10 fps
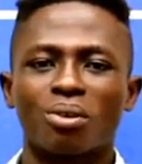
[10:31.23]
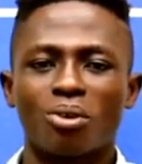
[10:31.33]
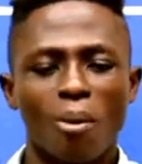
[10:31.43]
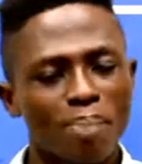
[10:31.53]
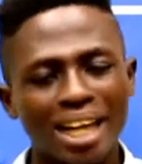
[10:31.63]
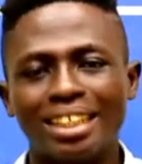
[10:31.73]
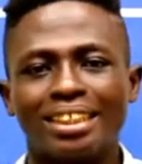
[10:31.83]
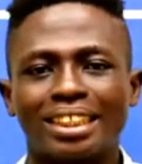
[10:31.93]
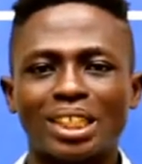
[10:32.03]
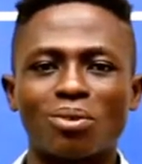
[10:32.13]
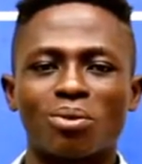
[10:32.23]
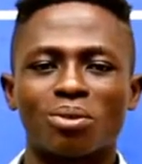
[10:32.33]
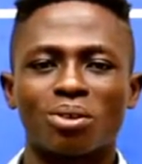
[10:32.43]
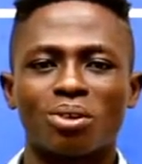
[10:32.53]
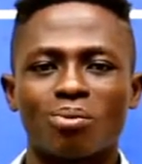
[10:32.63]
O padin slow.
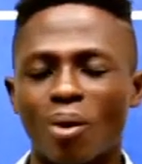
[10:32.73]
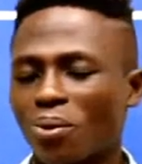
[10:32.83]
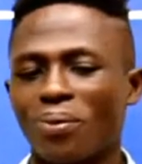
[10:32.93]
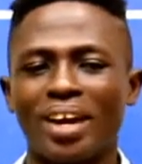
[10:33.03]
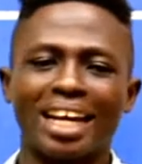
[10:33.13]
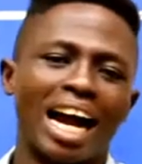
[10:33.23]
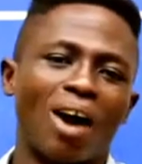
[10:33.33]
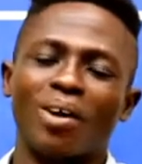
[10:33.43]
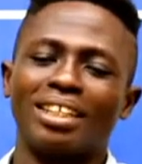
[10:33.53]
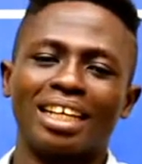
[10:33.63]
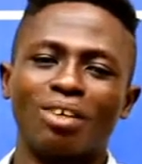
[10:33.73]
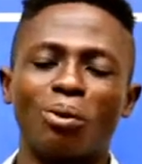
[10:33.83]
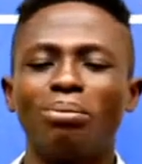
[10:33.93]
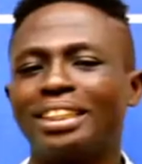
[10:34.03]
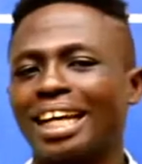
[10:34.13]
O shusha na wan yeli wo
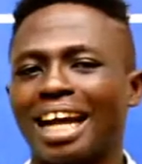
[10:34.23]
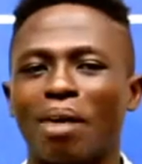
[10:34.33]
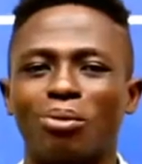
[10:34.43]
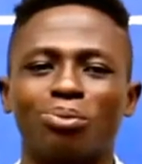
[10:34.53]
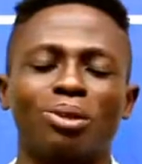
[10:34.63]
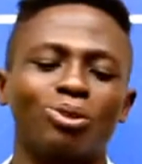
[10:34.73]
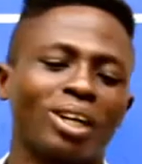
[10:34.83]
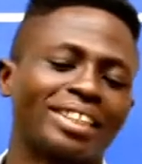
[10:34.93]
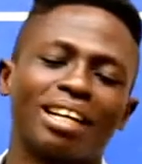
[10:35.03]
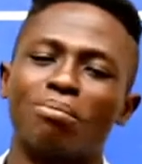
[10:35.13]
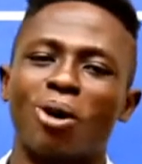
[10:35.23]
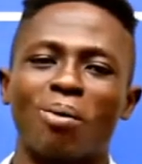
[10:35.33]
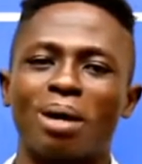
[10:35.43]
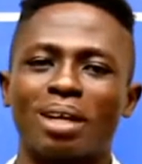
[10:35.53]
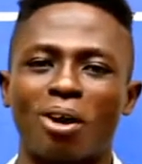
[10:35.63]
bisa na doctor no be o
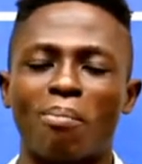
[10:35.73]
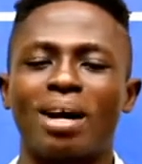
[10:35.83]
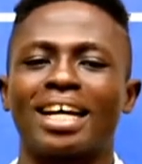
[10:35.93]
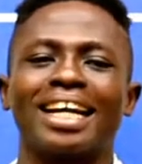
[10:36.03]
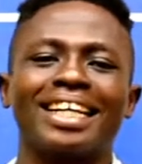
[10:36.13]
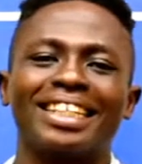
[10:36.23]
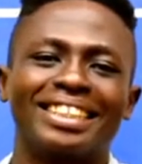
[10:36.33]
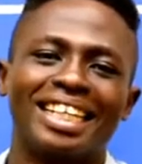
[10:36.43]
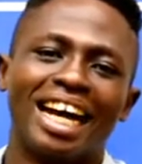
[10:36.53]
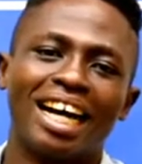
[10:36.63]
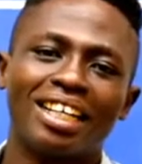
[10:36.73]
be on ba kan yin tia.